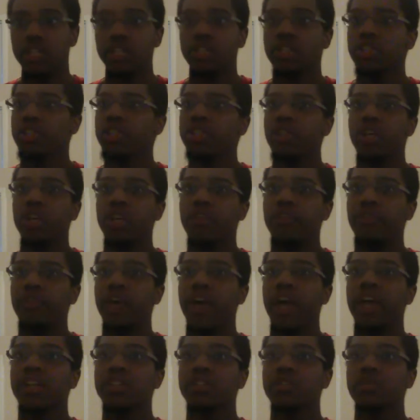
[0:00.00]
suck a
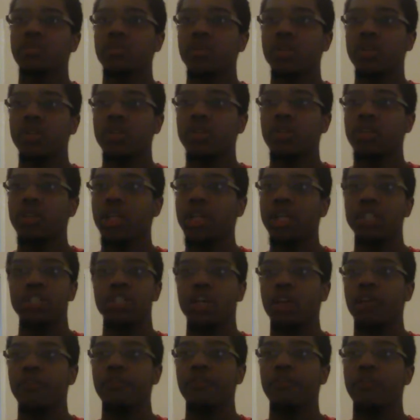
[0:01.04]
fast one. They can
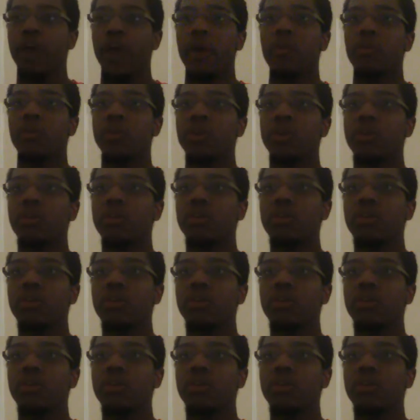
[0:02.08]
suck a fat one.